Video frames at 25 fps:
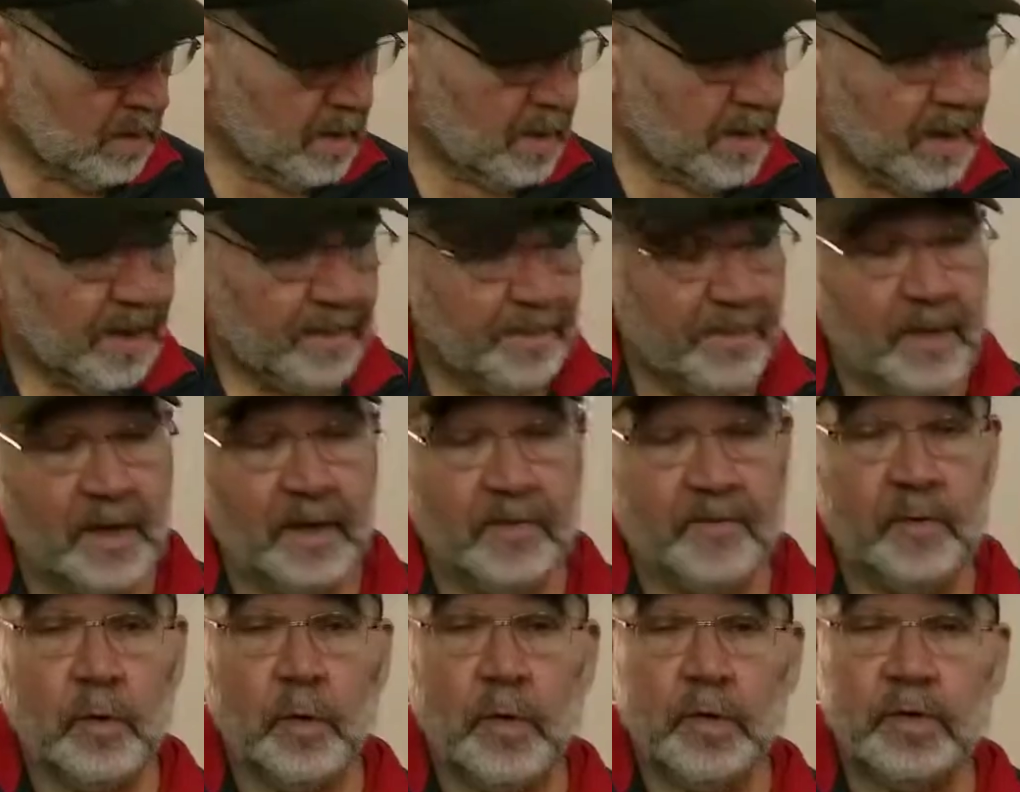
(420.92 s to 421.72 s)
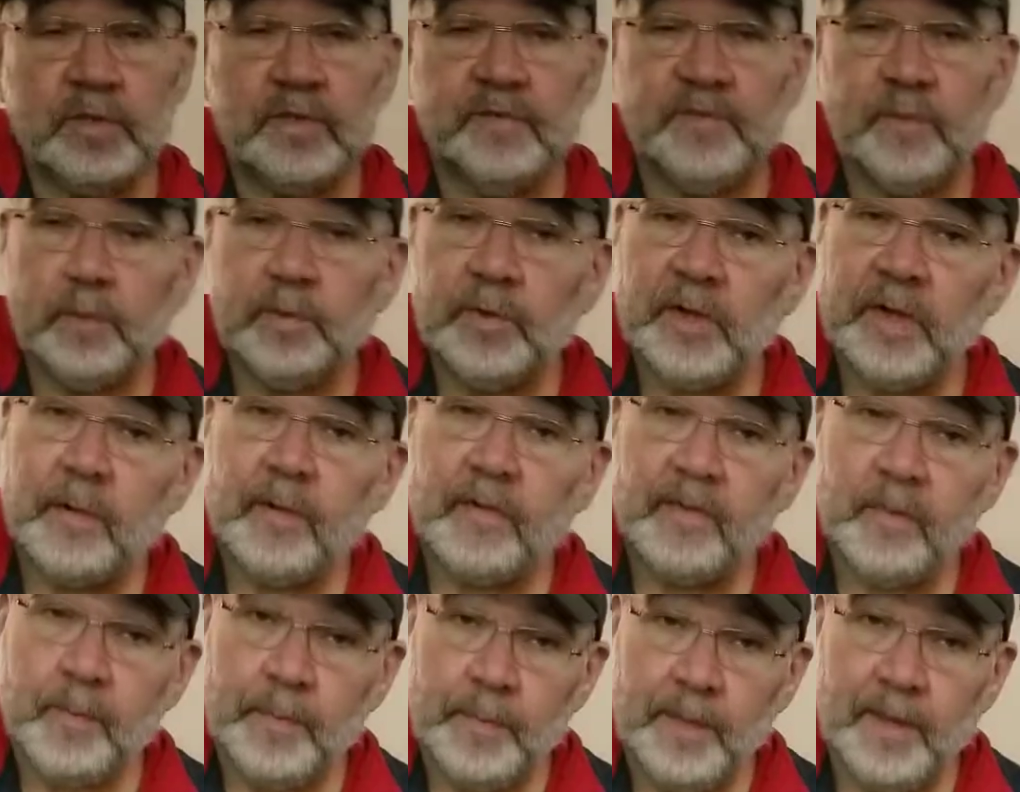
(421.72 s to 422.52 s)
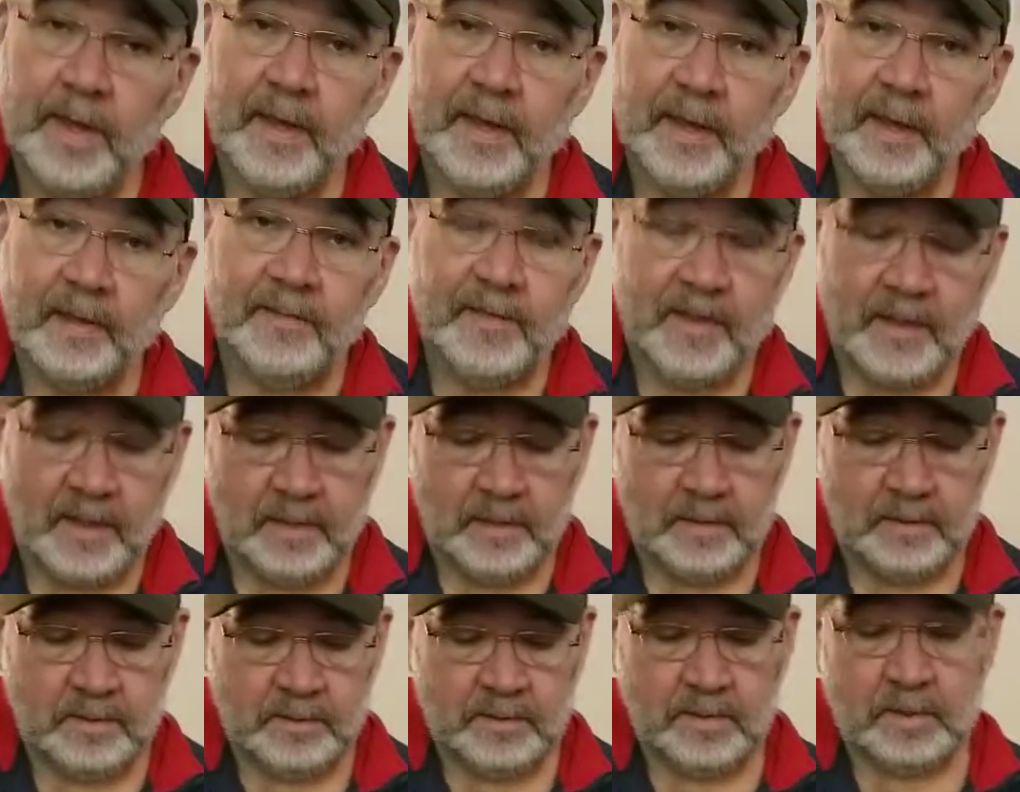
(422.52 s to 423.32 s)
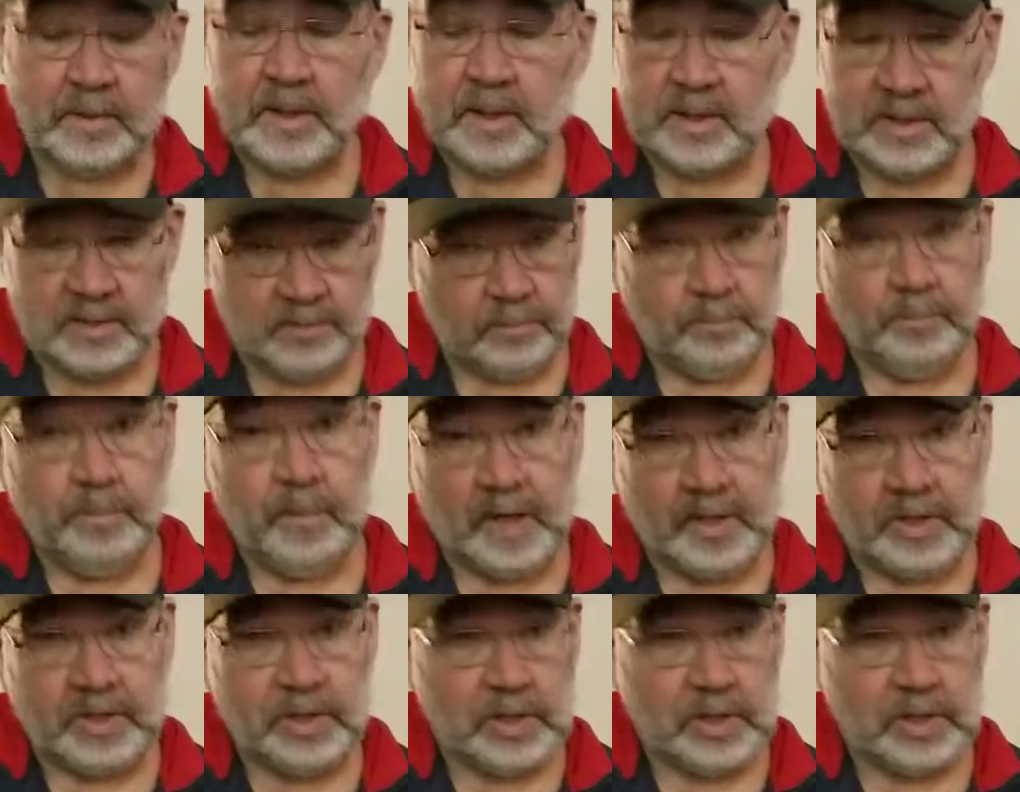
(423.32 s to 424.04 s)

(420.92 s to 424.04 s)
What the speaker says: And then, of course, if you play with a pick, then it gets much